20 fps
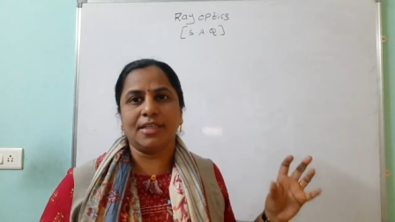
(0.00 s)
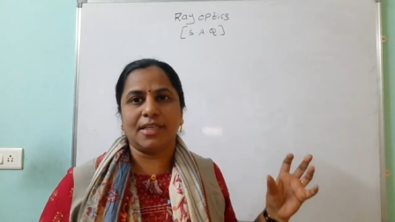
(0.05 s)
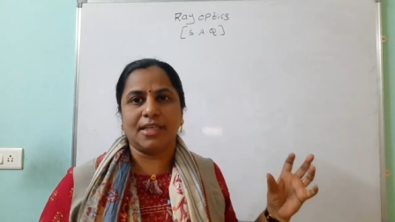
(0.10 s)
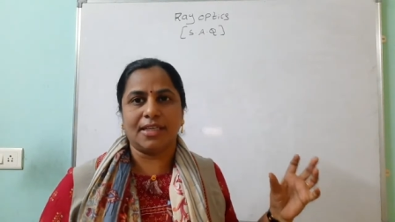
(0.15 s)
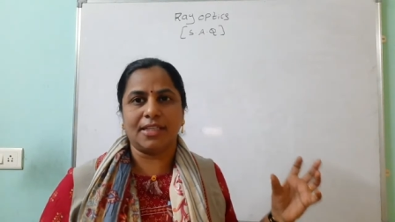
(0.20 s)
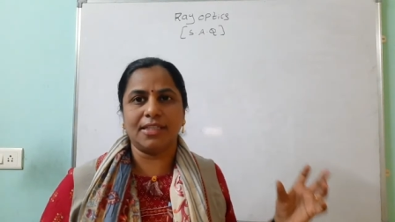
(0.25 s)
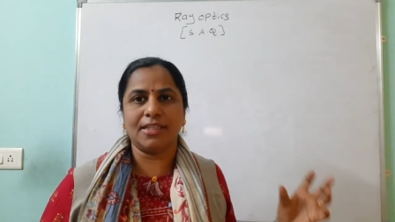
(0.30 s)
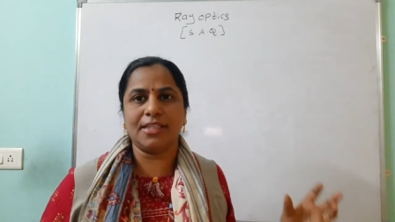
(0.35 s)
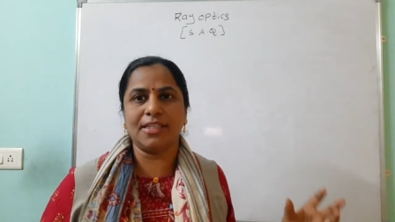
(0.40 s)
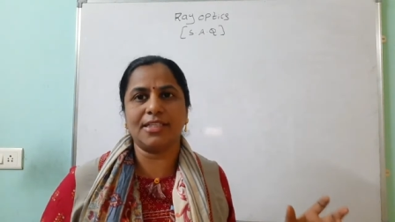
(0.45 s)

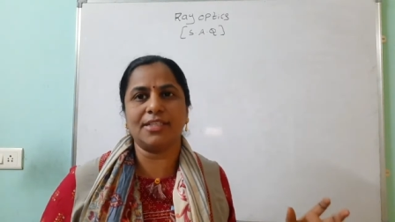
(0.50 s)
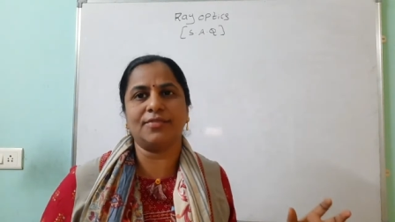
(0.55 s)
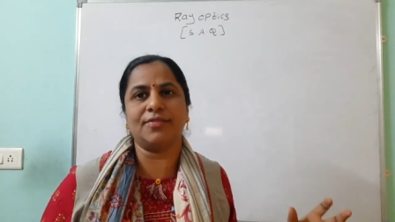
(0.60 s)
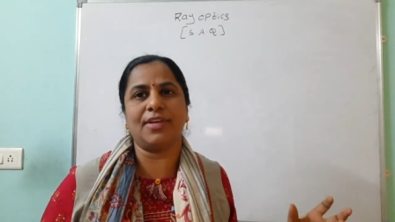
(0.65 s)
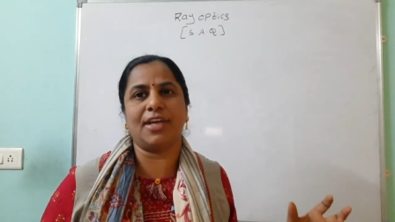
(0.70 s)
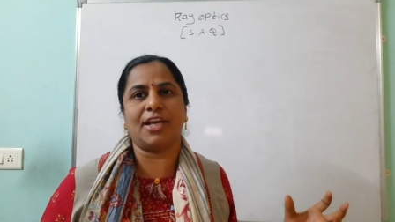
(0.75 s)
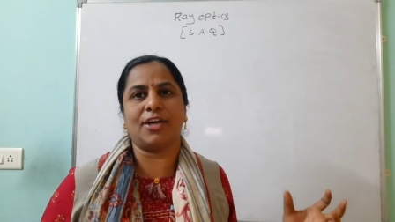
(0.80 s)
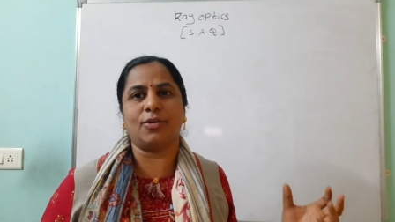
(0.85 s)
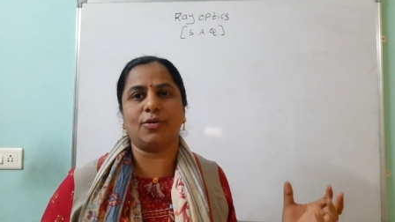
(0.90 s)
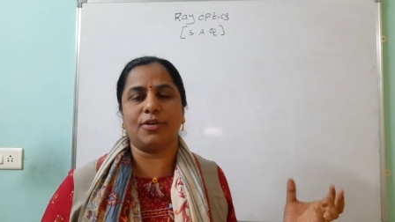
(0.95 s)
In this we
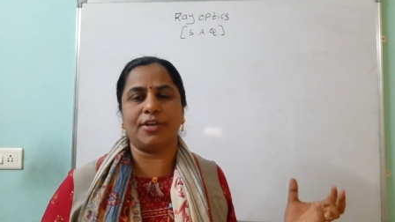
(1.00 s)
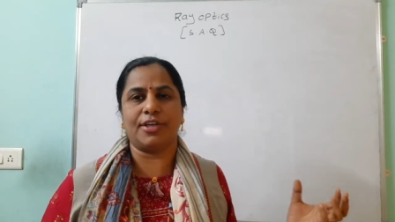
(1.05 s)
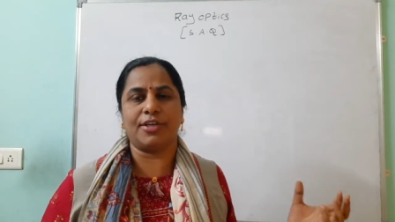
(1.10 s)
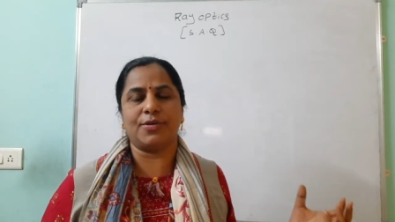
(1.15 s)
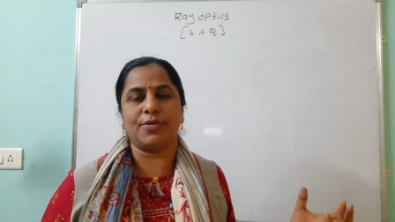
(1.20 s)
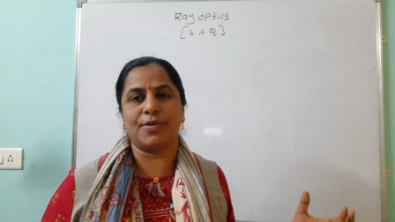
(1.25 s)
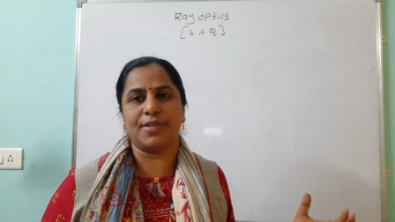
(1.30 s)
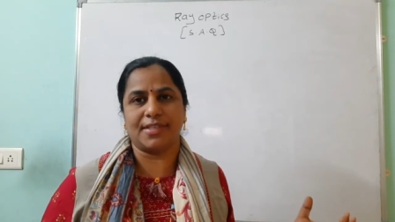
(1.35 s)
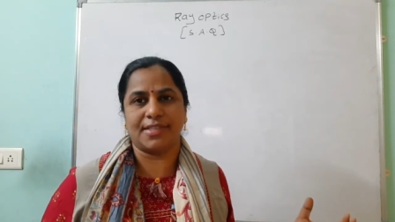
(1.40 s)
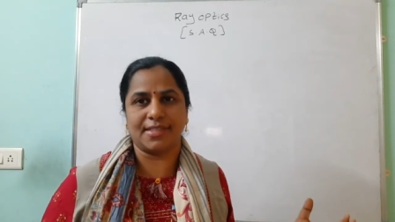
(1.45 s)
are going
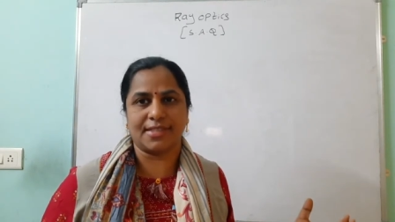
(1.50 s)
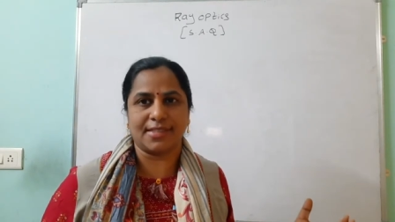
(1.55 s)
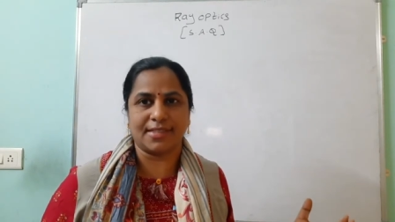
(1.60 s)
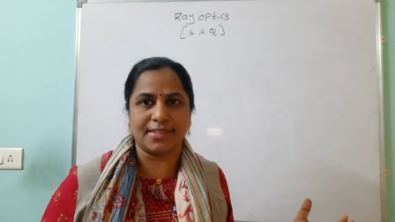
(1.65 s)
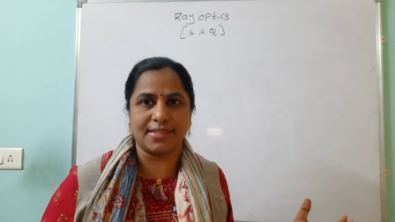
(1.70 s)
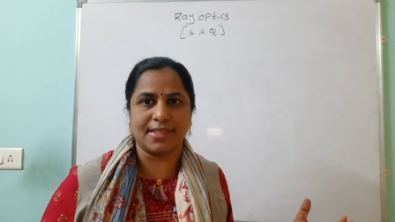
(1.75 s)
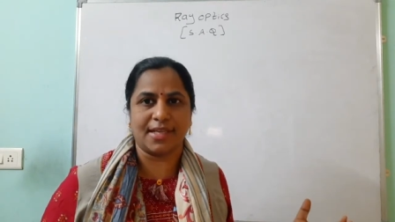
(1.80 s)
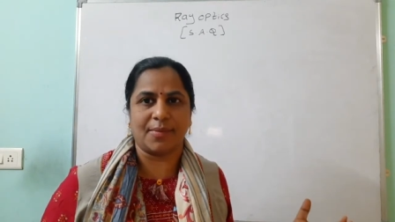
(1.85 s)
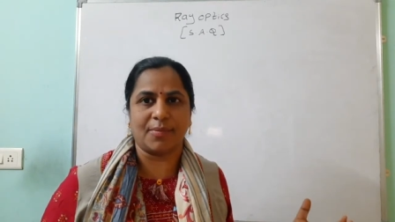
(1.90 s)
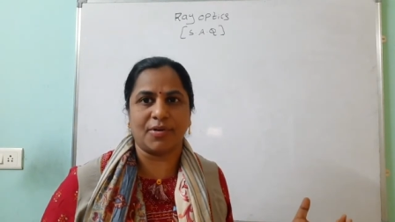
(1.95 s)
to
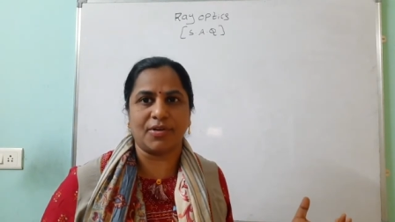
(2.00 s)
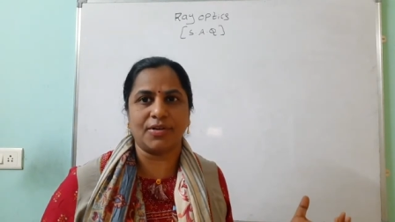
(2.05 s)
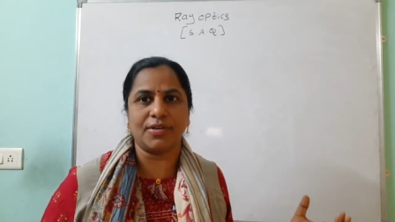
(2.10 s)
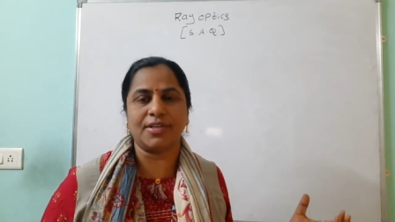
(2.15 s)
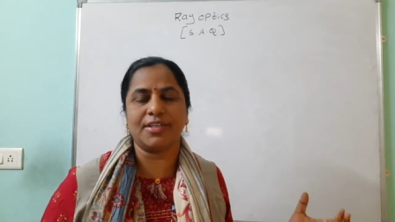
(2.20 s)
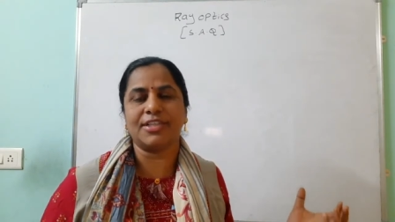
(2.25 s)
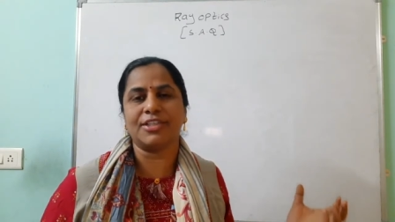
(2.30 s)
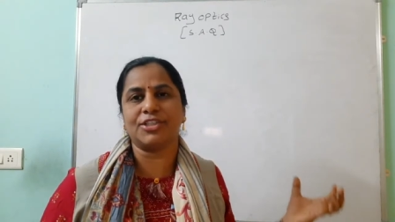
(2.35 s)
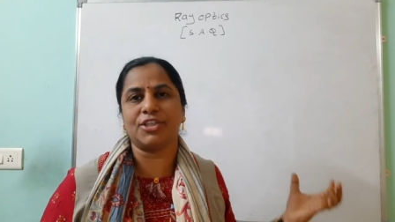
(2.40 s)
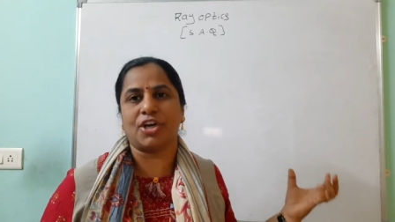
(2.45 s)
discuss about
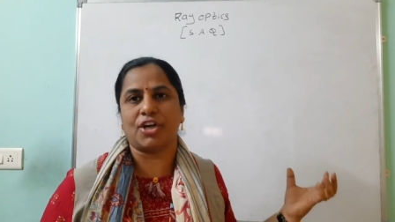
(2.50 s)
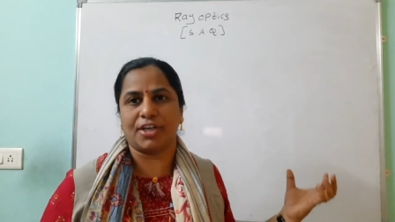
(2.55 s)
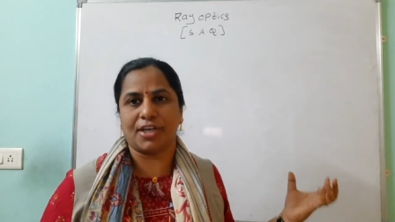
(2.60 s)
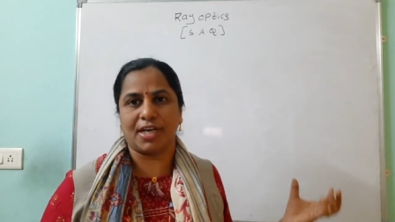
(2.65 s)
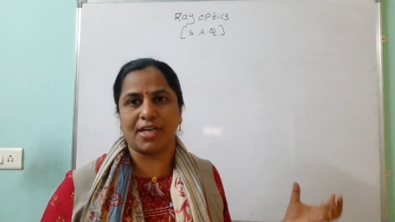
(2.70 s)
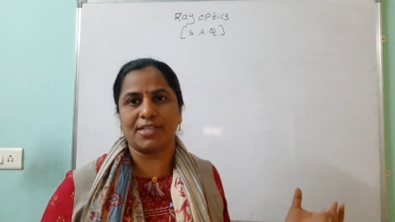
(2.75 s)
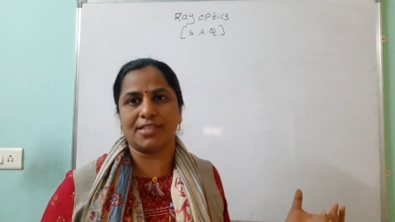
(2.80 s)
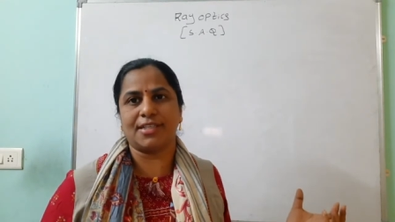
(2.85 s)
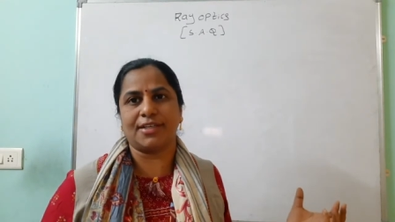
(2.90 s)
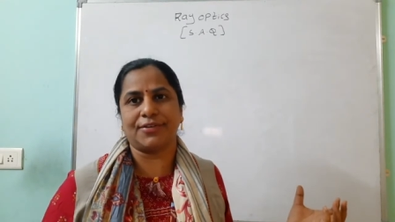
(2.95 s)
short
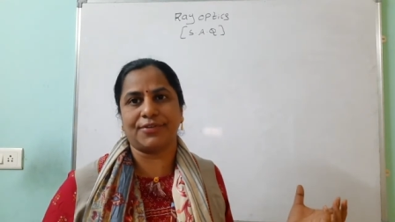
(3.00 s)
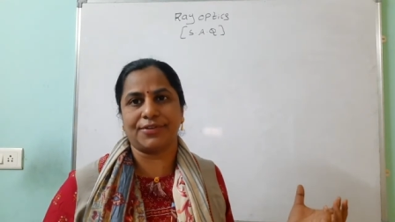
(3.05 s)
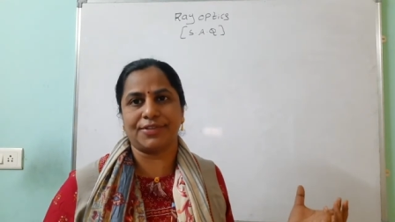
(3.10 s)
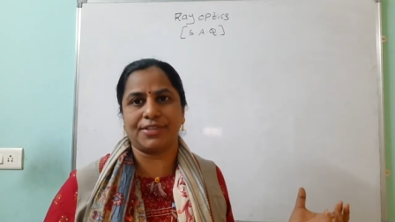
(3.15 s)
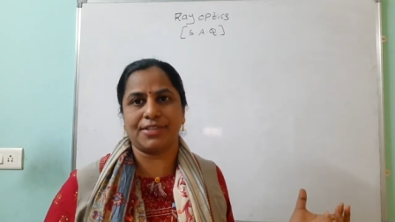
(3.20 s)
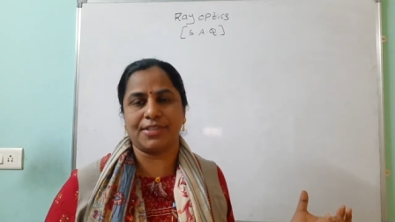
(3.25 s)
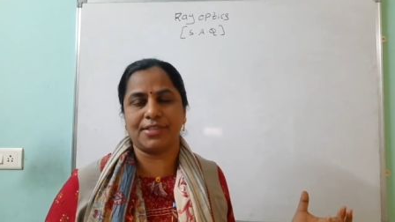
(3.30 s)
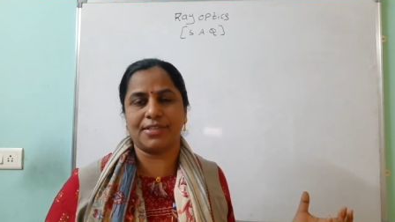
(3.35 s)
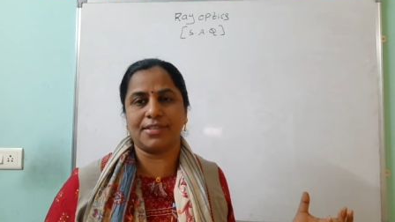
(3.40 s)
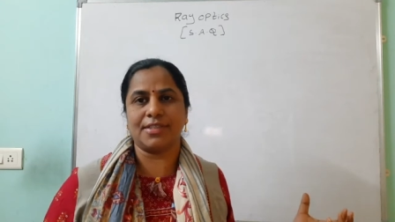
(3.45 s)
answer
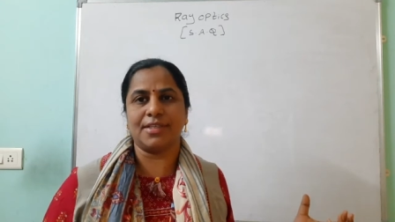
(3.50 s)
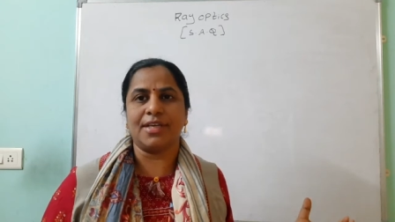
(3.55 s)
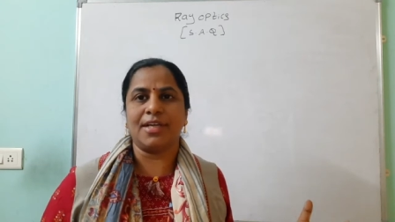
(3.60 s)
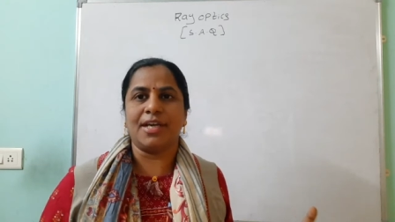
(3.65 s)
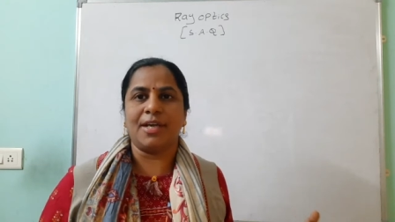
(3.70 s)
questions,